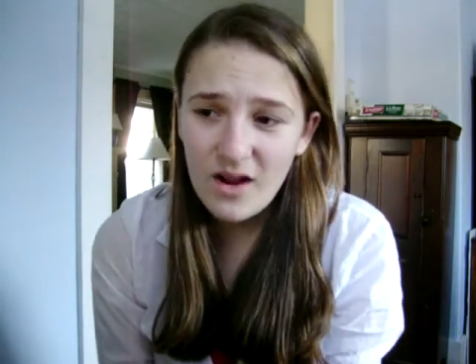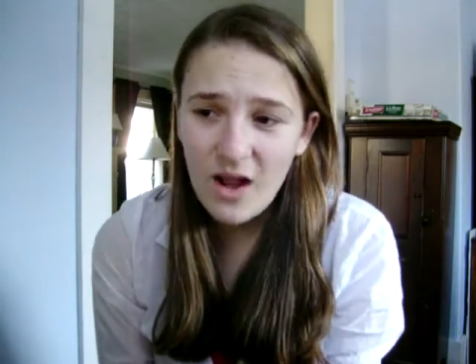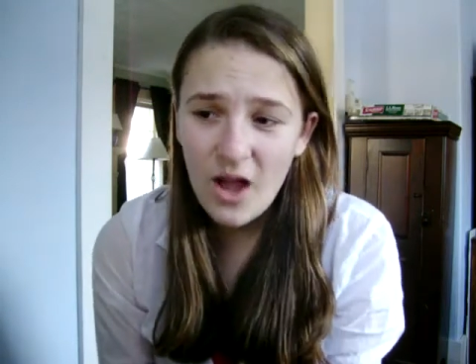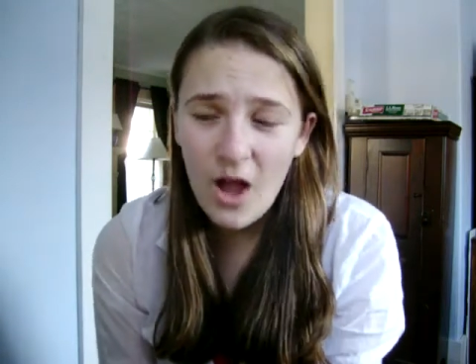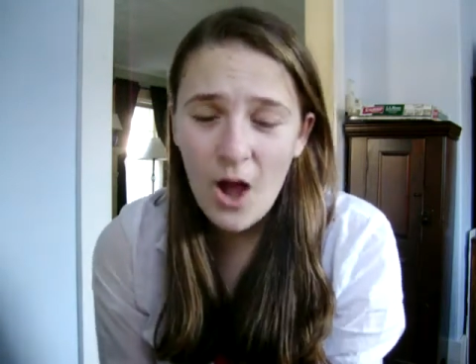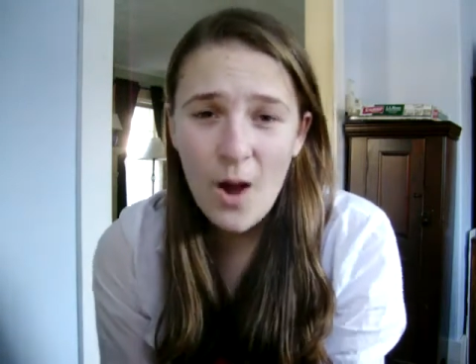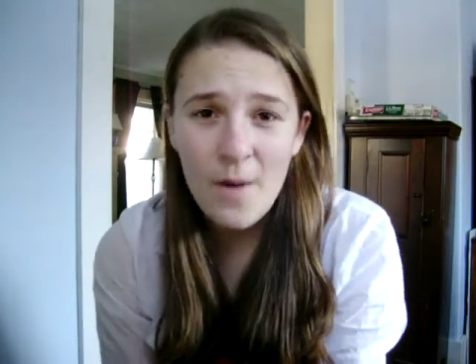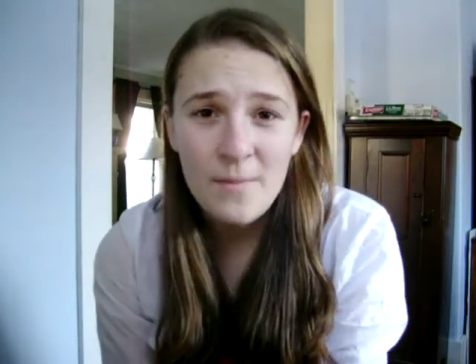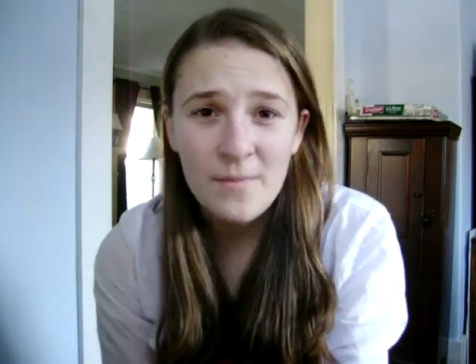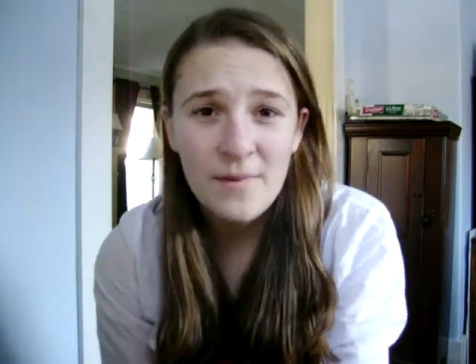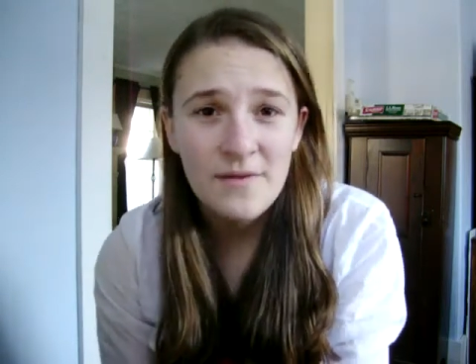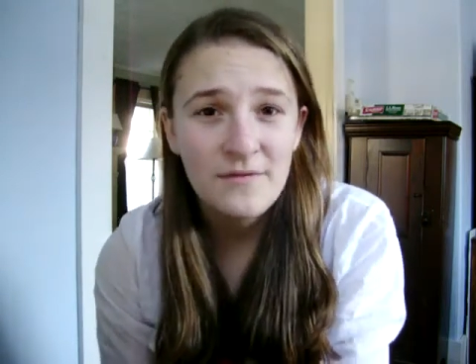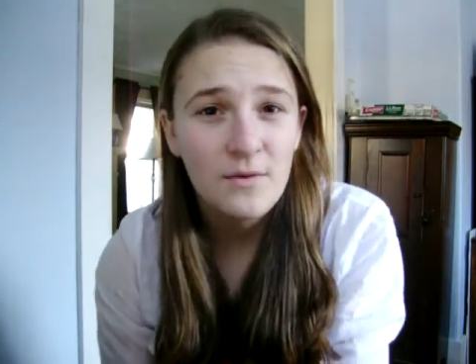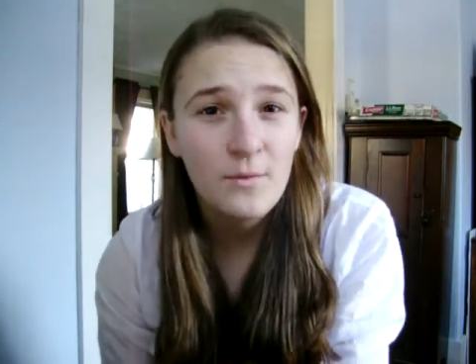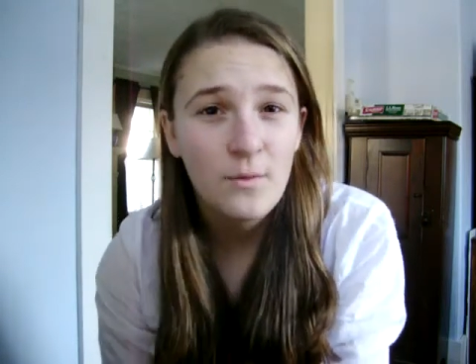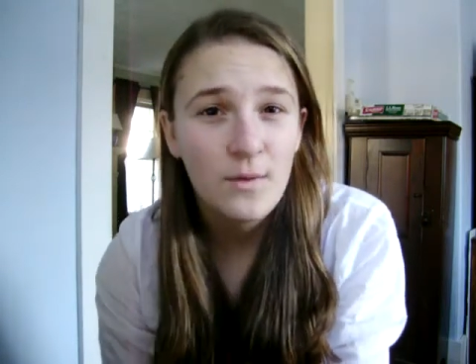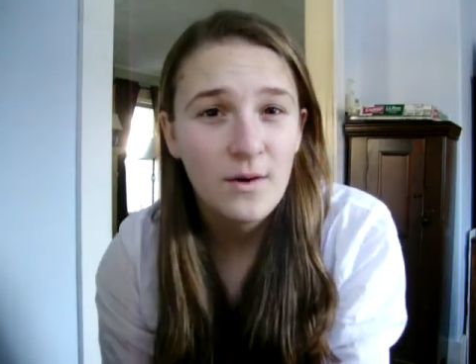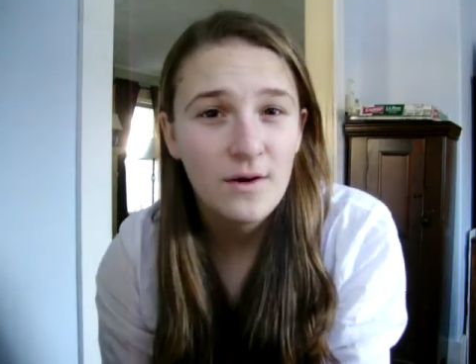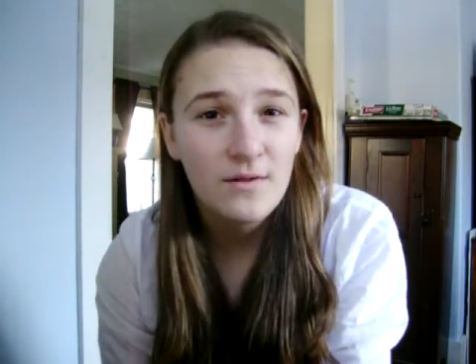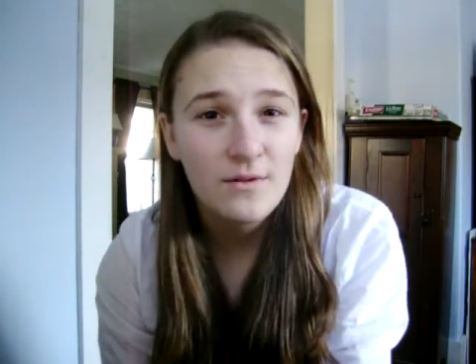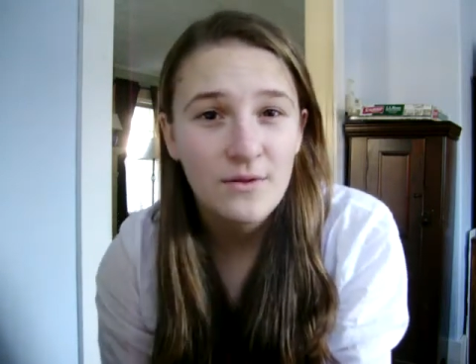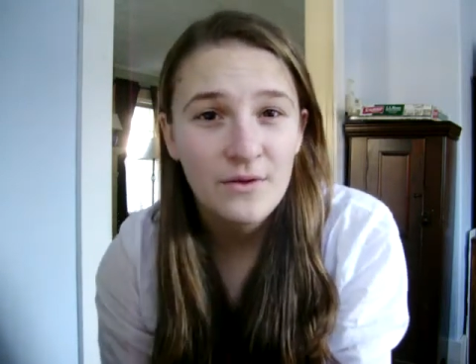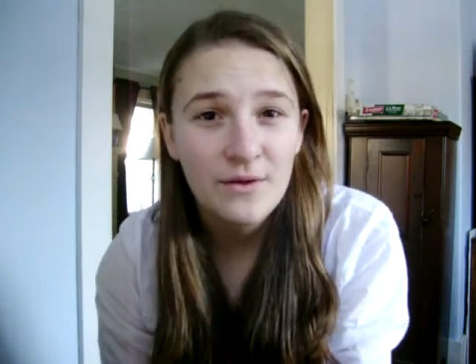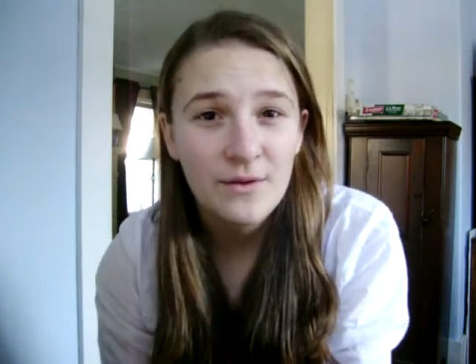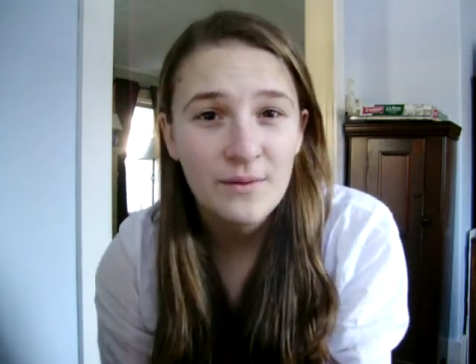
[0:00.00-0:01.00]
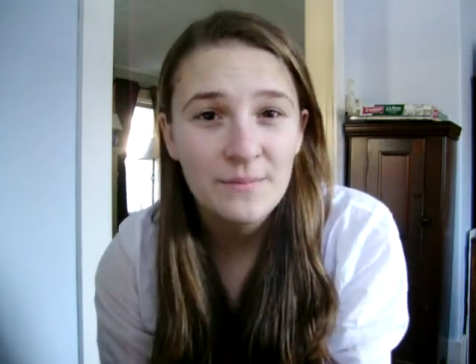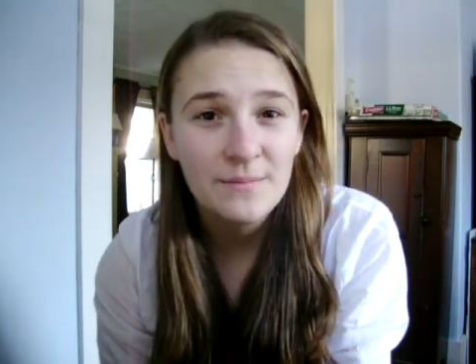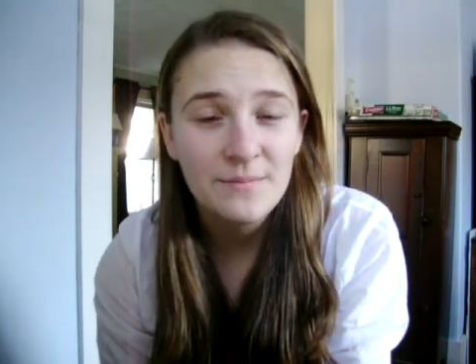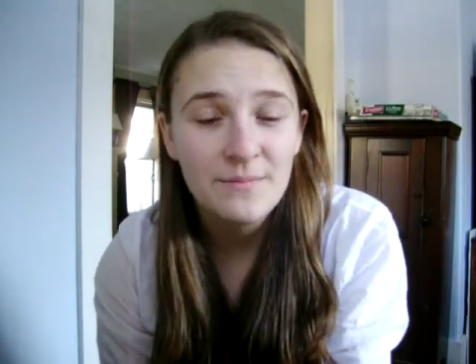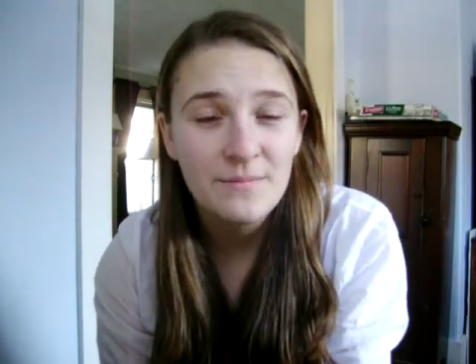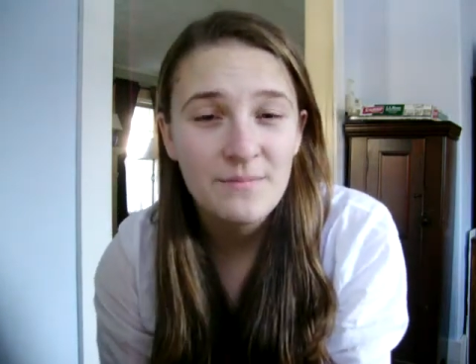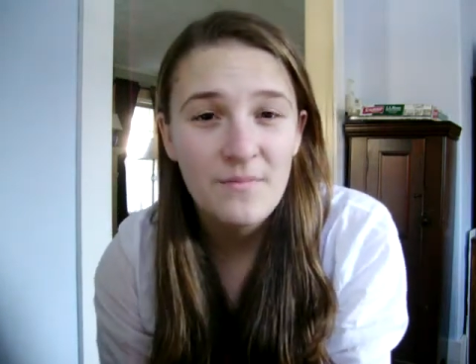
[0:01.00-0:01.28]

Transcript: um, if you want to learn